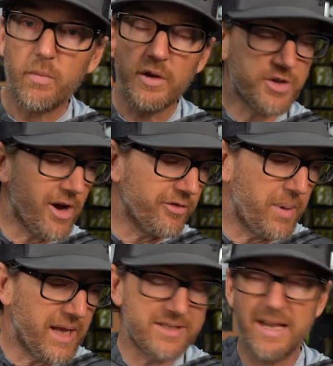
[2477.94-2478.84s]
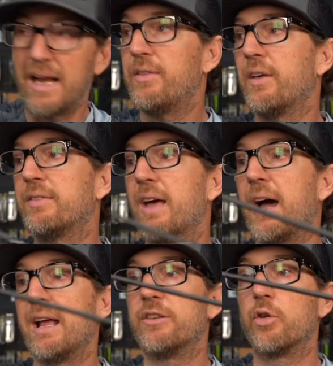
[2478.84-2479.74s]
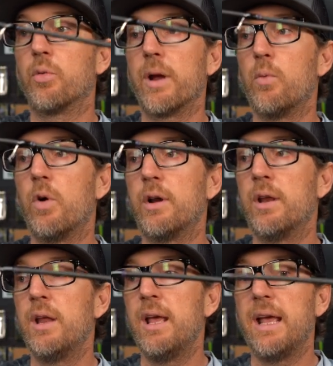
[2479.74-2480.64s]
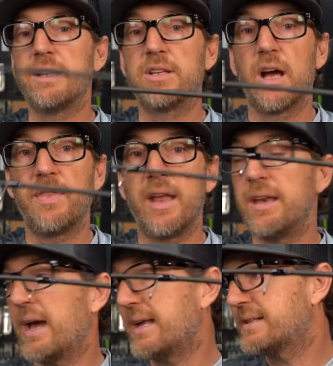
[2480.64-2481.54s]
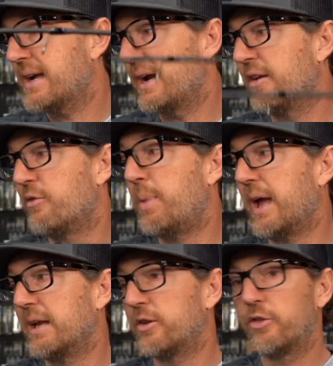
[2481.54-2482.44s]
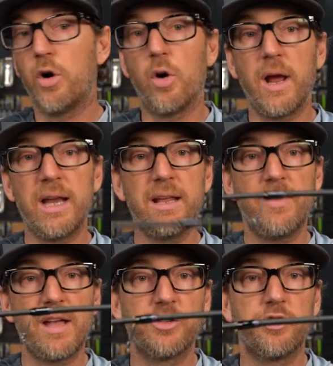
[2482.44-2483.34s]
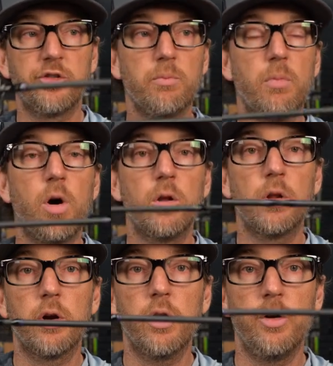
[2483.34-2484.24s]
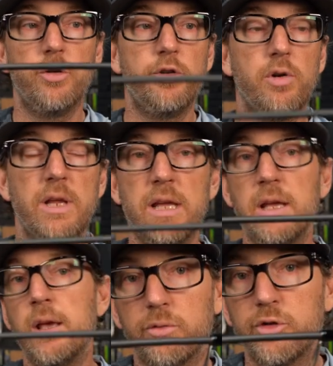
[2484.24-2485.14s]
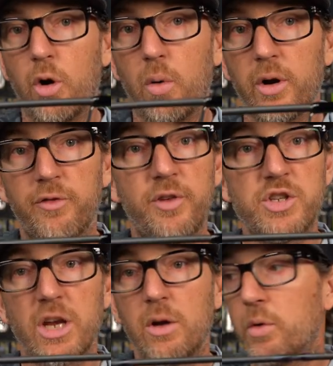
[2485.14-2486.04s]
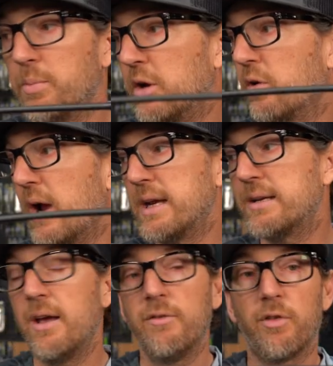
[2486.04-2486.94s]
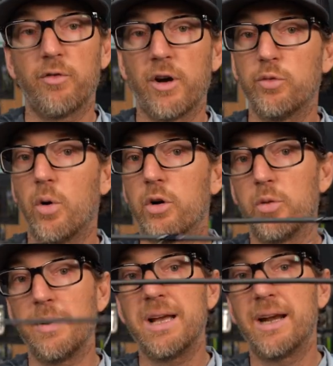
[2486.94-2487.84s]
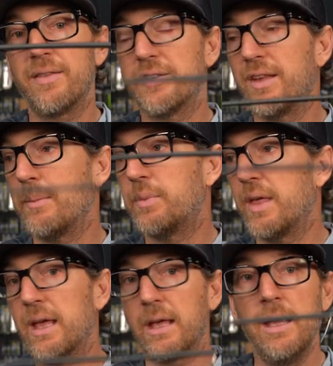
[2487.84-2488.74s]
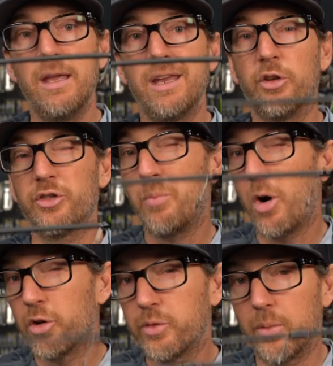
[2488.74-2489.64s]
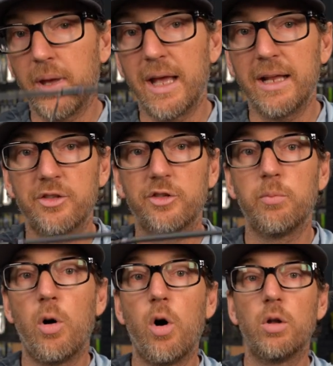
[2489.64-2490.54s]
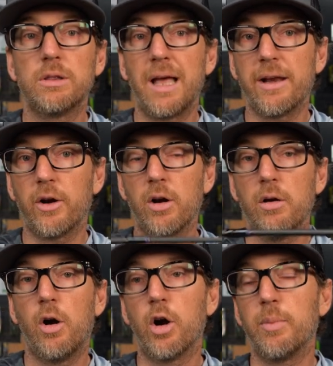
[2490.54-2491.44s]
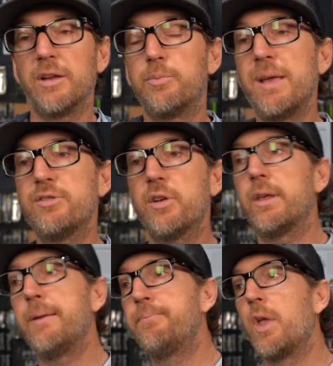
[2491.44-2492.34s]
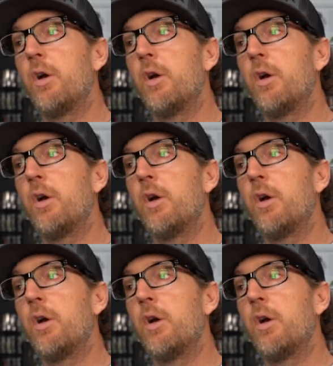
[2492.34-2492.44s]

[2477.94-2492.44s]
soft baits, anything like that. It's a great one. It's got that nice kind of bend. So any of that smaller duty saltwater fishing would be great. For freshwater, it'd be kind of the same thing. You know, small swim baits, small, lighter, hard baits. Basically,